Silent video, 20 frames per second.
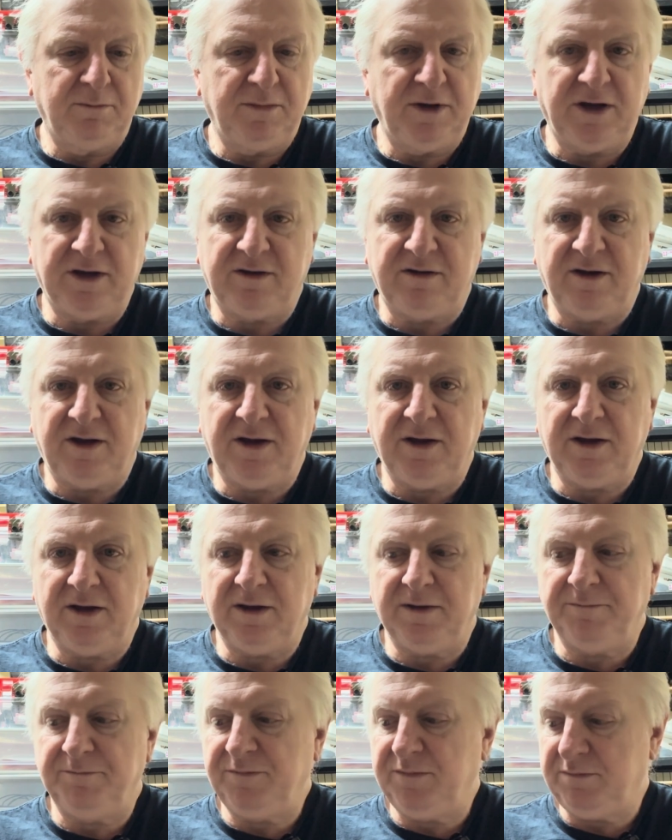But
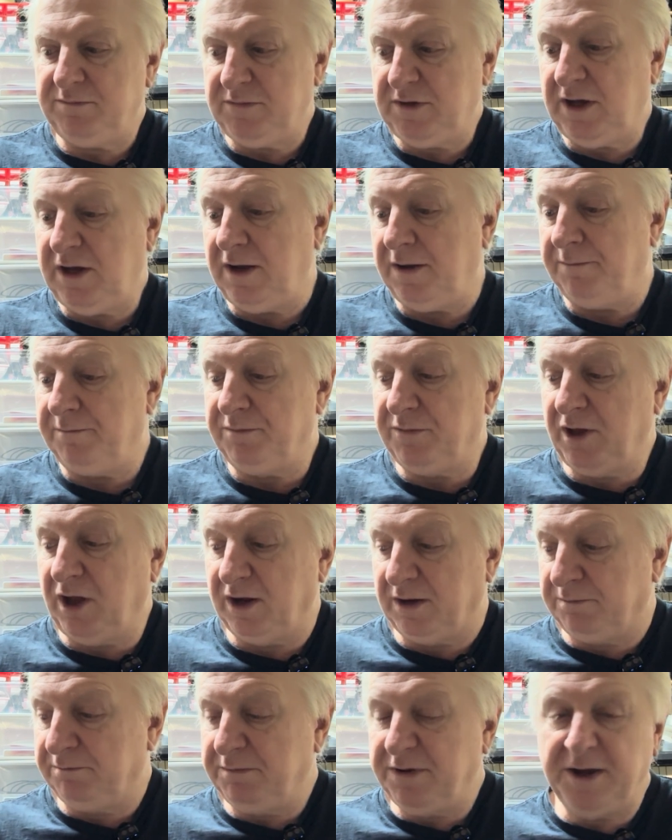yeah,
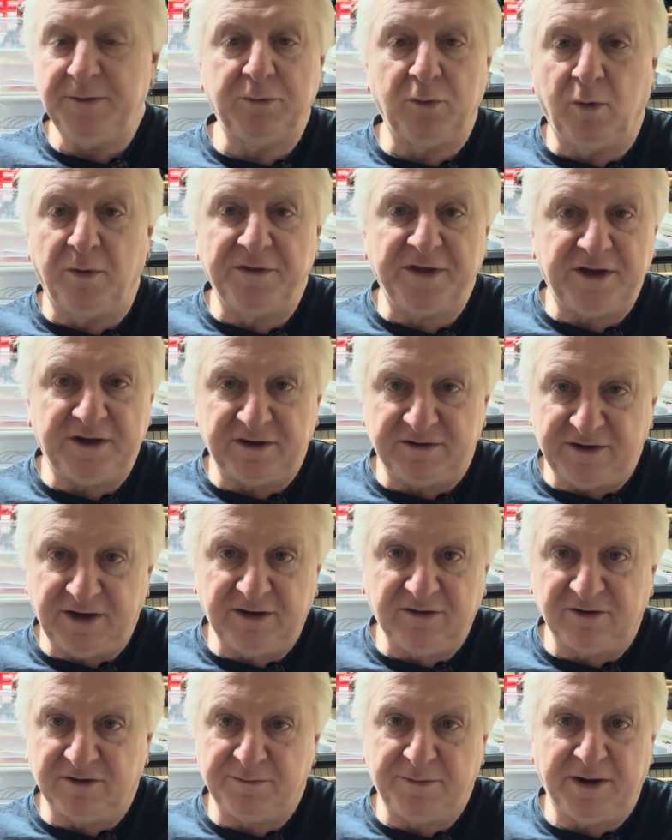like people want their
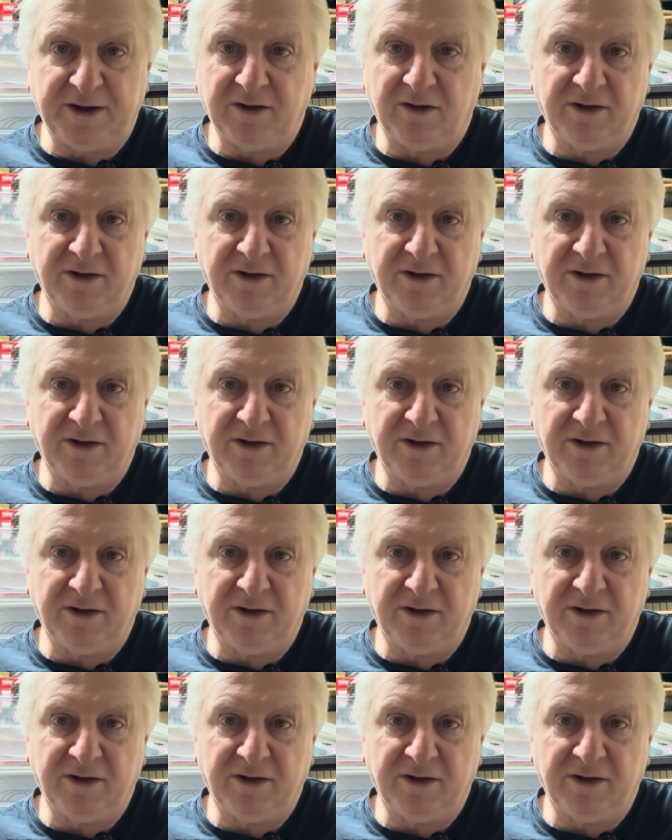detectors back.